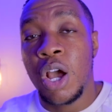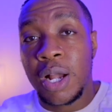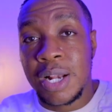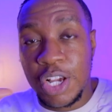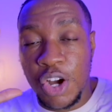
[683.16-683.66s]

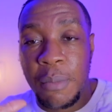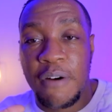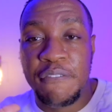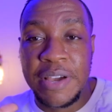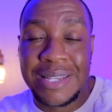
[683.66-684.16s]
click on my
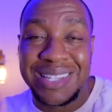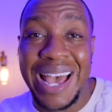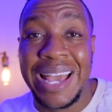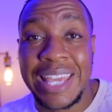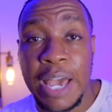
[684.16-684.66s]
face
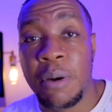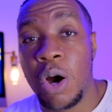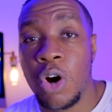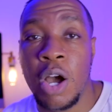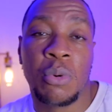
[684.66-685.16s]
and get my
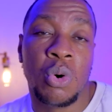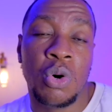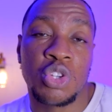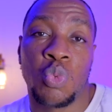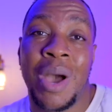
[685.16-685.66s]
herb
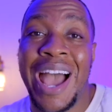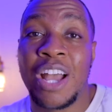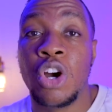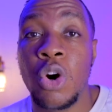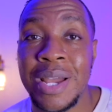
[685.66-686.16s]
course where I
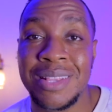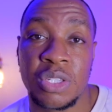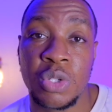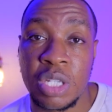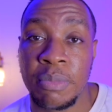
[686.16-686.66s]
go
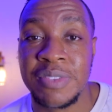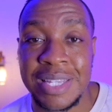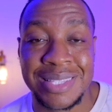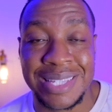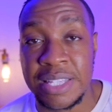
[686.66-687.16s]
into some of
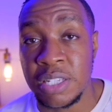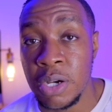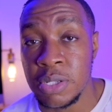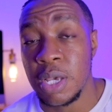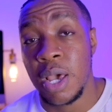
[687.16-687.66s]
these
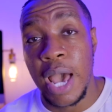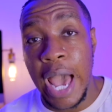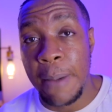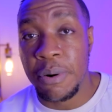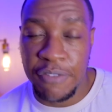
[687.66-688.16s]
details
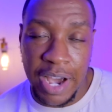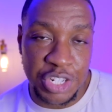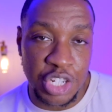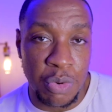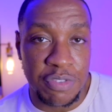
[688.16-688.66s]
and provide
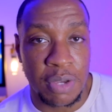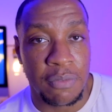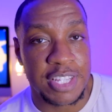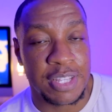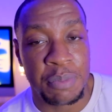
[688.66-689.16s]
you with some
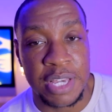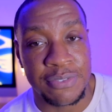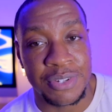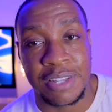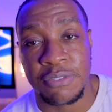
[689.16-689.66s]
recipes
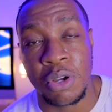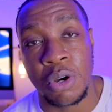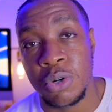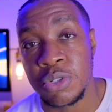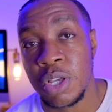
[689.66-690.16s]
for different
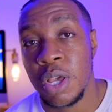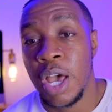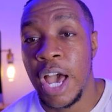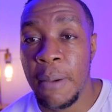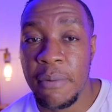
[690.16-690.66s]
goals.
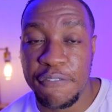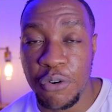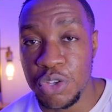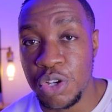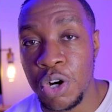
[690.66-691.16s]
And before
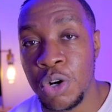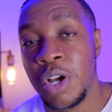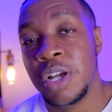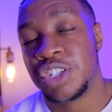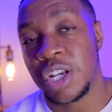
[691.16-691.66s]
you go,
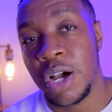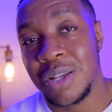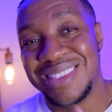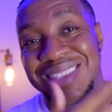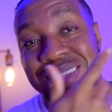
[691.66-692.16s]
check out
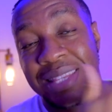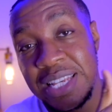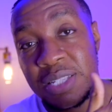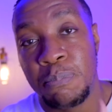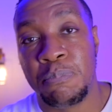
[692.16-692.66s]

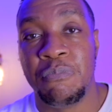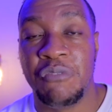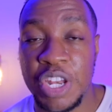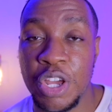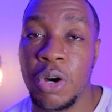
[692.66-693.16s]
this
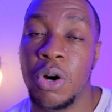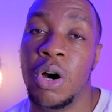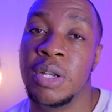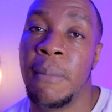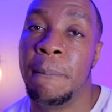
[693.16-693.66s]
video
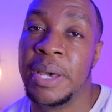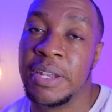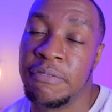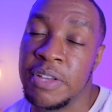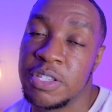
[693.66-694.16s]
on the
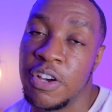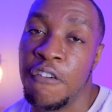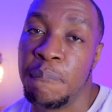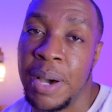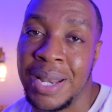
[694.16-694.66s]
benefits
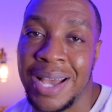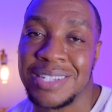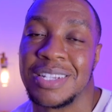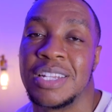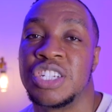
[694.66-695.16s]
of
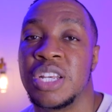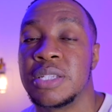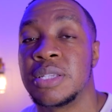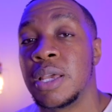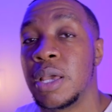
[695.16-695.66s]
Panax
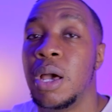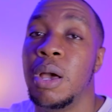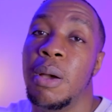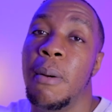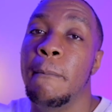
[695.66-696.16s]
Jinsang.
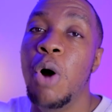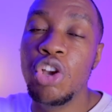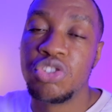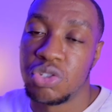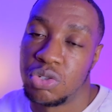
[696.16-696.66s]

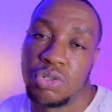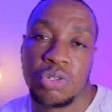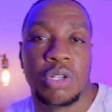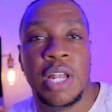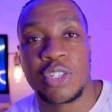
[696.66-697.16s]
Peace. Let's